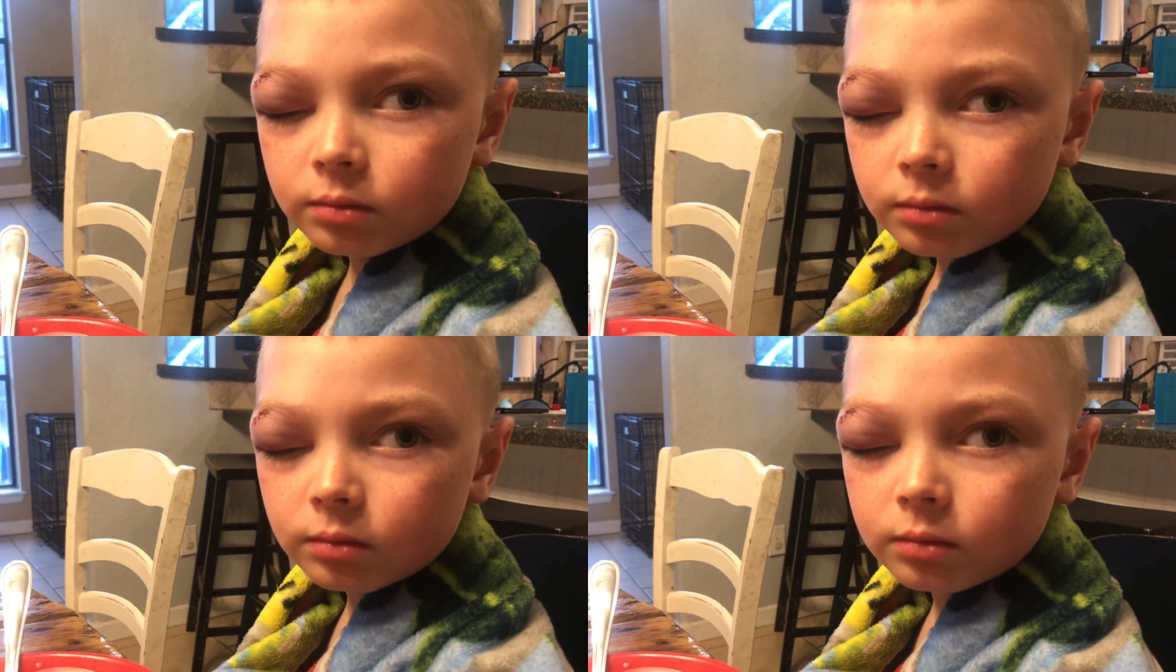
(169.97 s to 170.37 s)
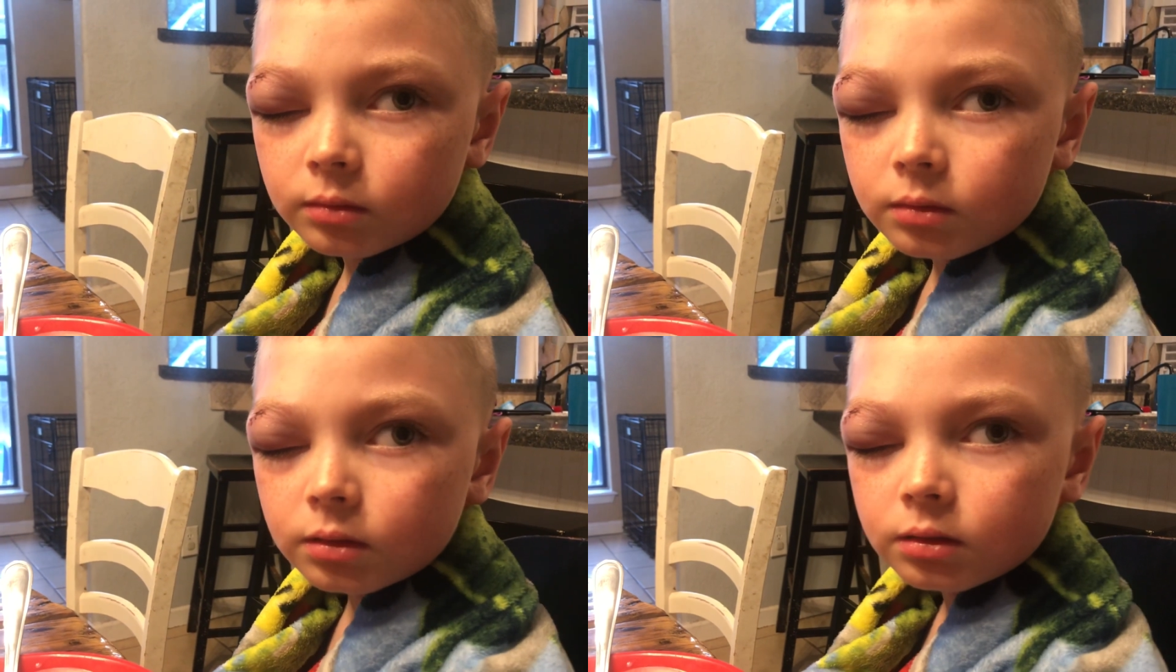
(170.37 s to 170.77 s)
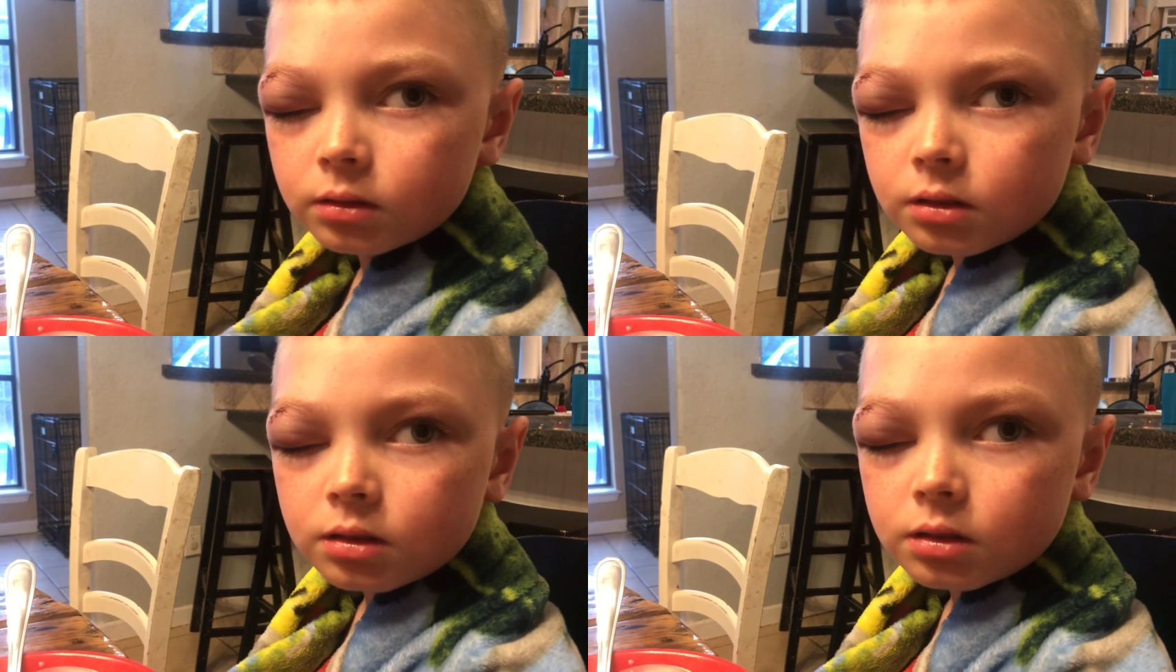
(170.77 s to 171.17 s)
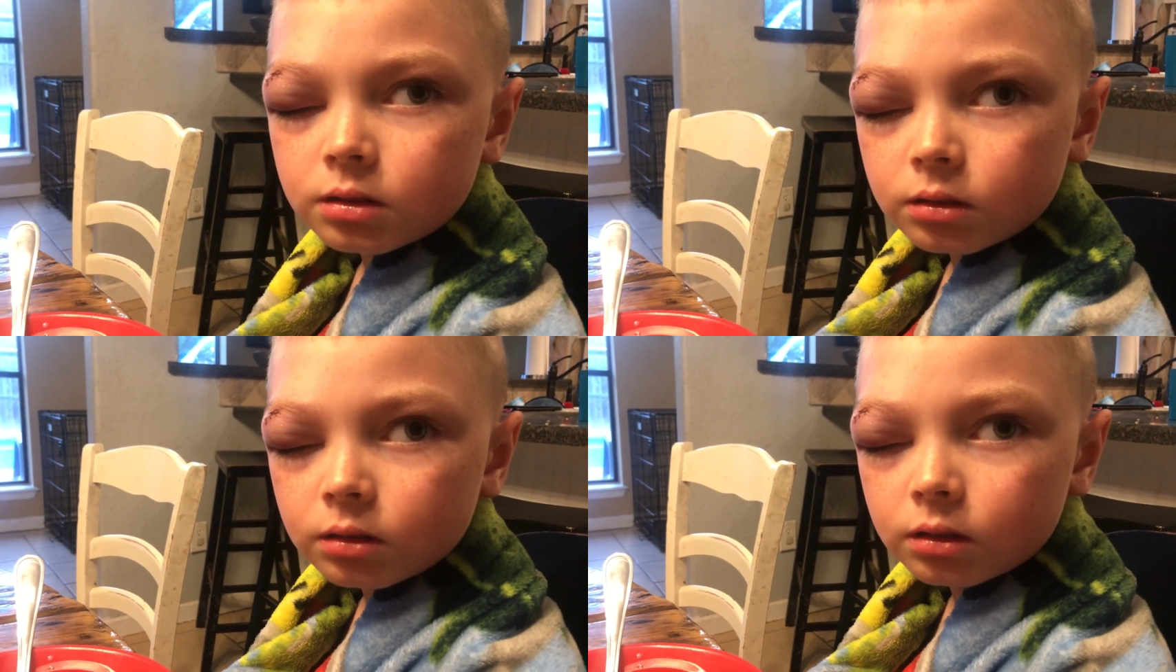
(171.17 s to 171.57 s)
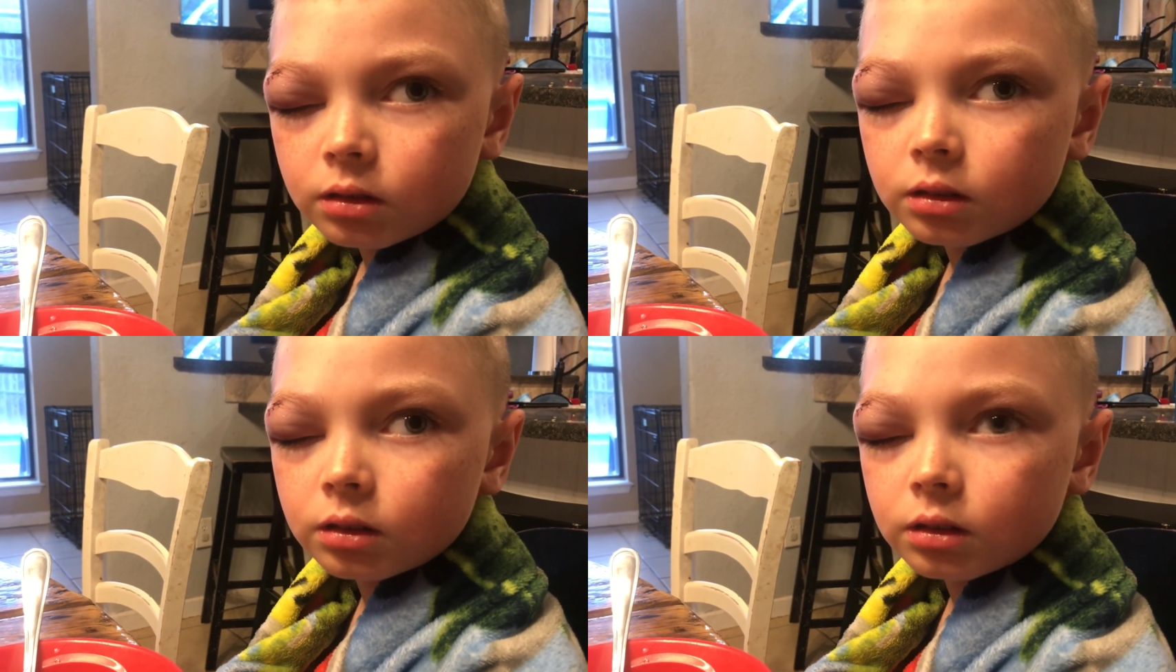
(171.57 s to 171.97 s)
Well, not yet, but they'll bill
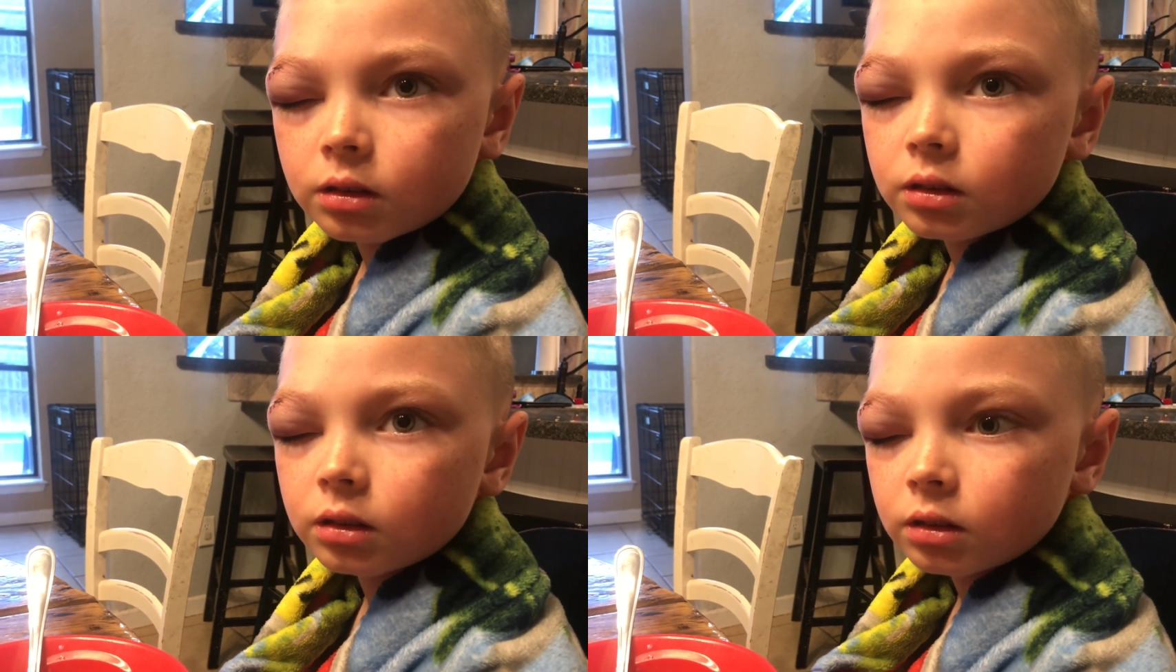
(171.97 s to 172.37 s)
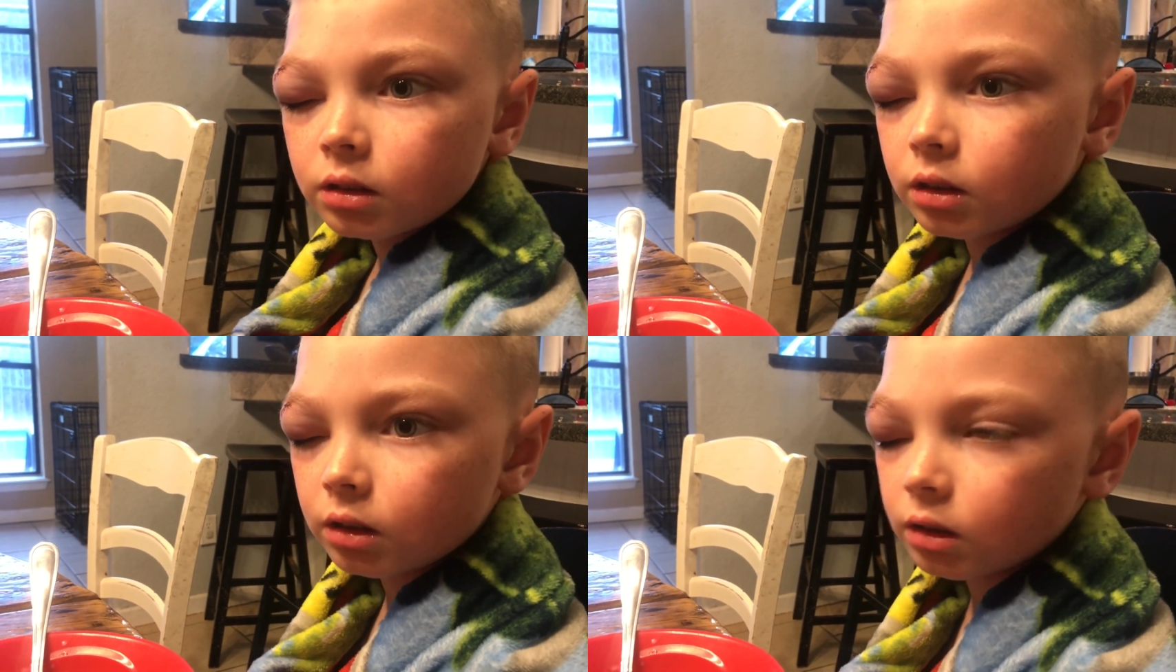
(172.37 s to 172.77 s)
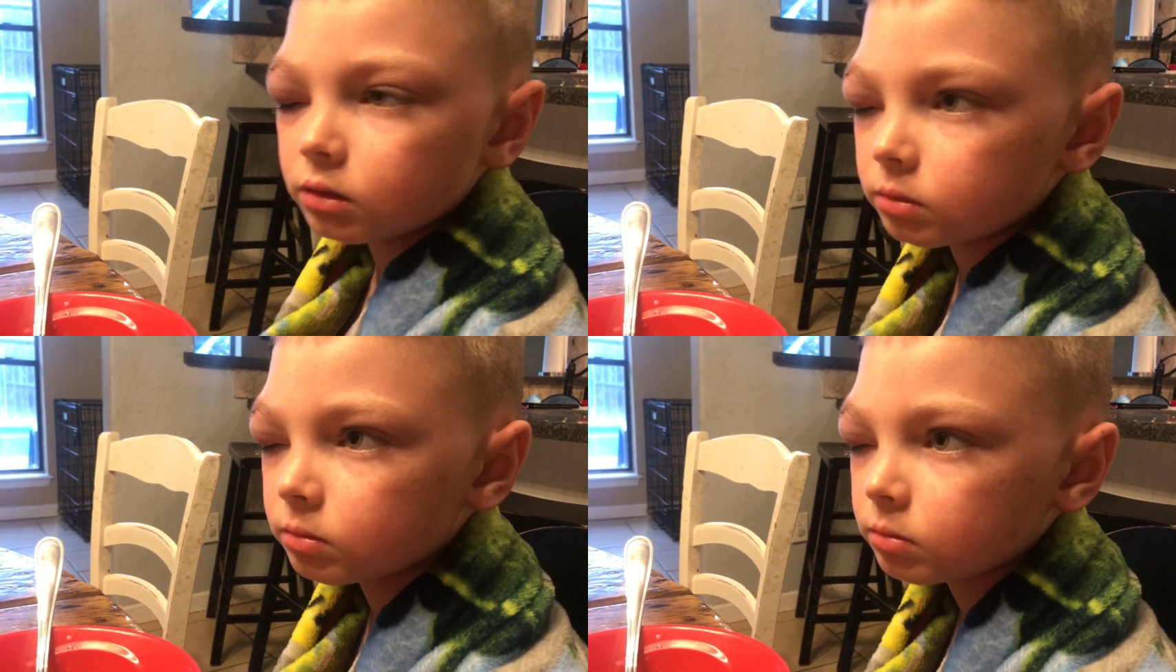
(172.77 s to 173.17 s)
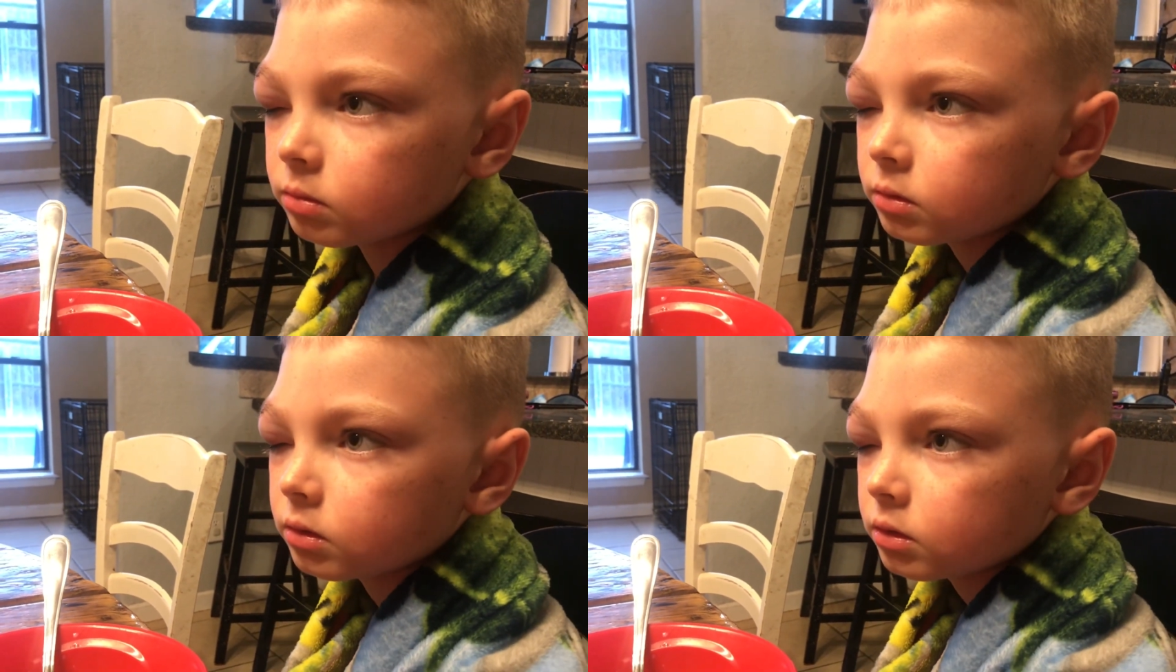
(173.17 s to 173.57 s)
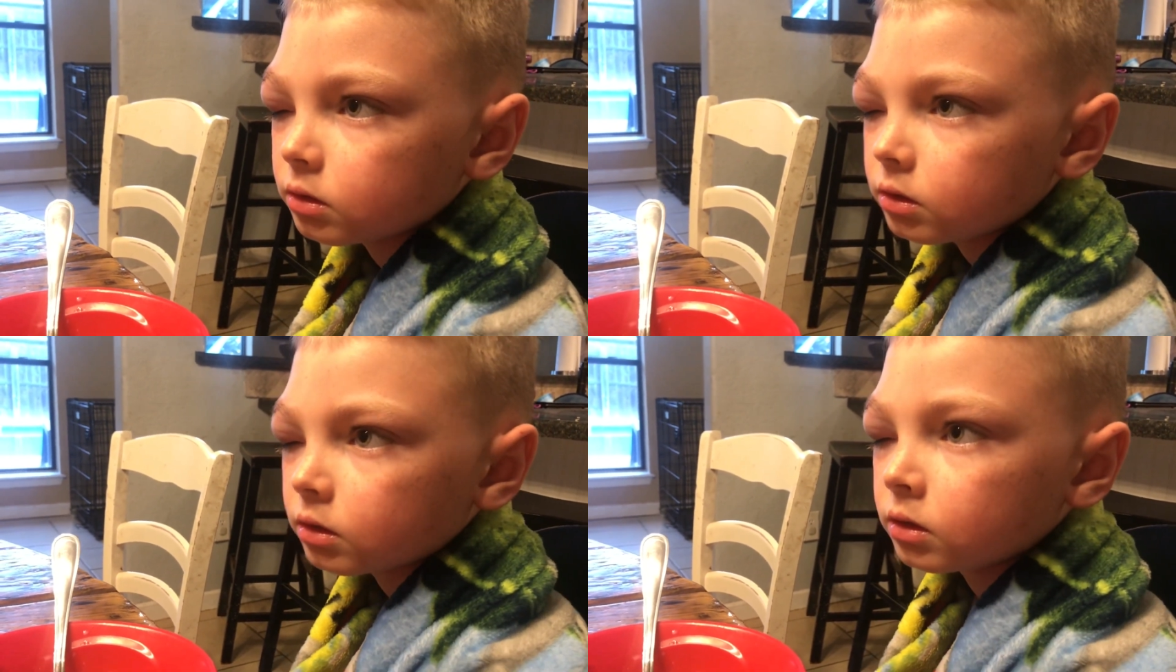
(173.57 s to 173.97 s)
us. Um, it's
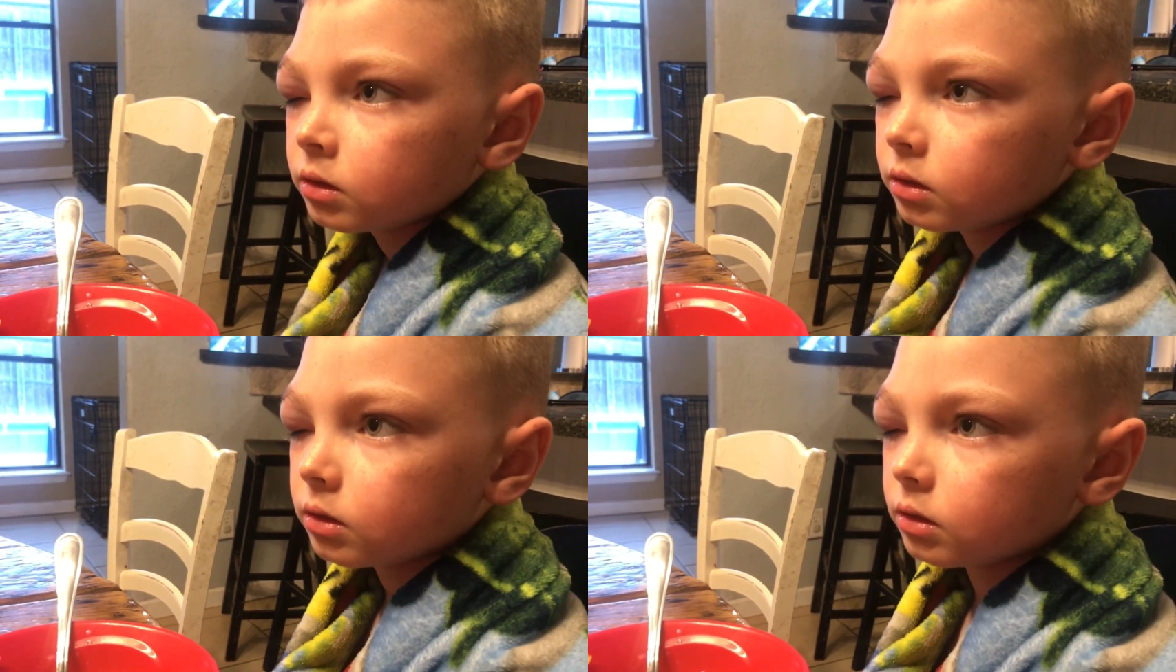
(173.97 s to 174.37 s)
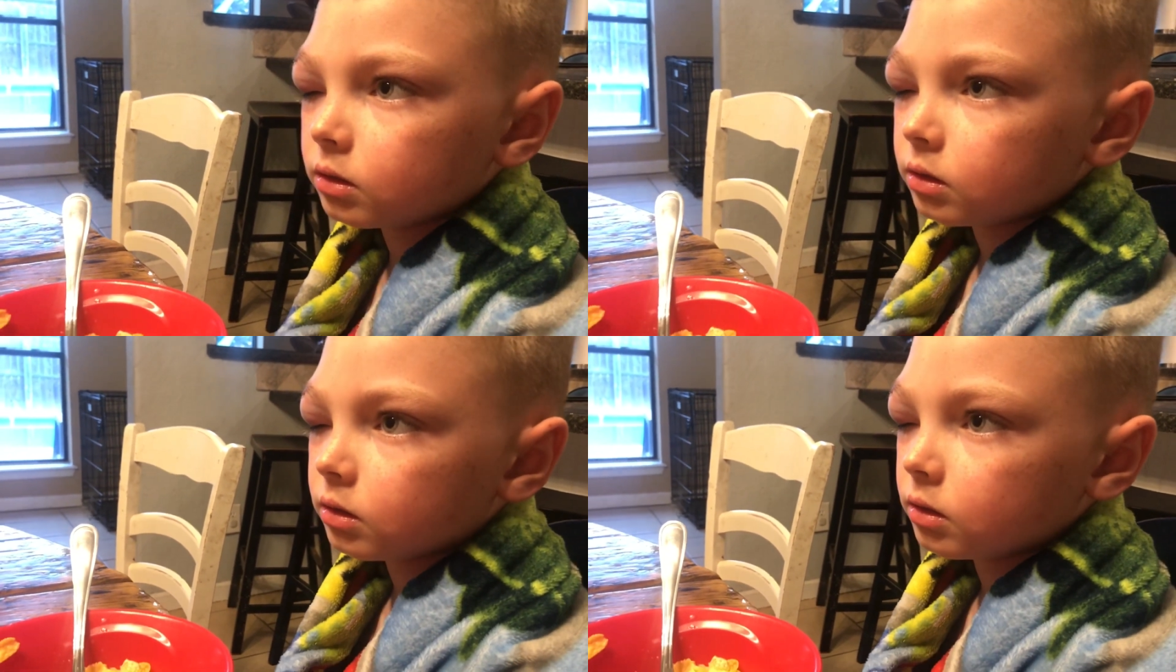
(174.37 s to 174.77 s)
okay. You're worth it.